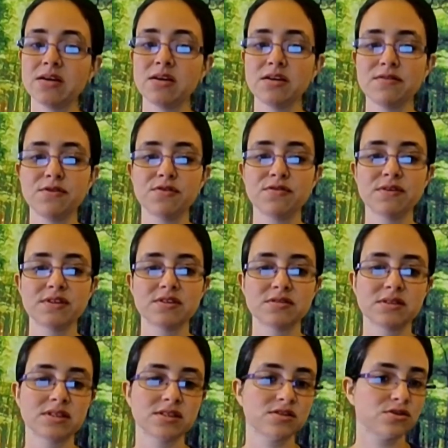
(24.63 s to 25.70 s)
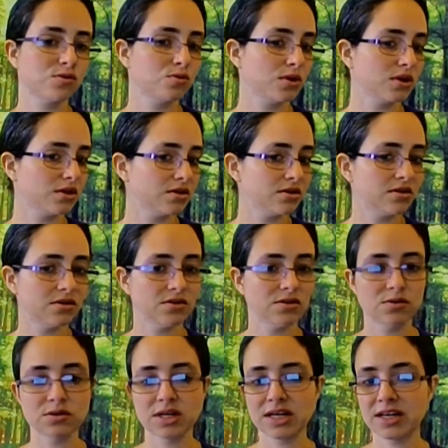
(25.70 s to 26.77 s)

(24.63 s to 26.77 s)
If you've answered yes to one or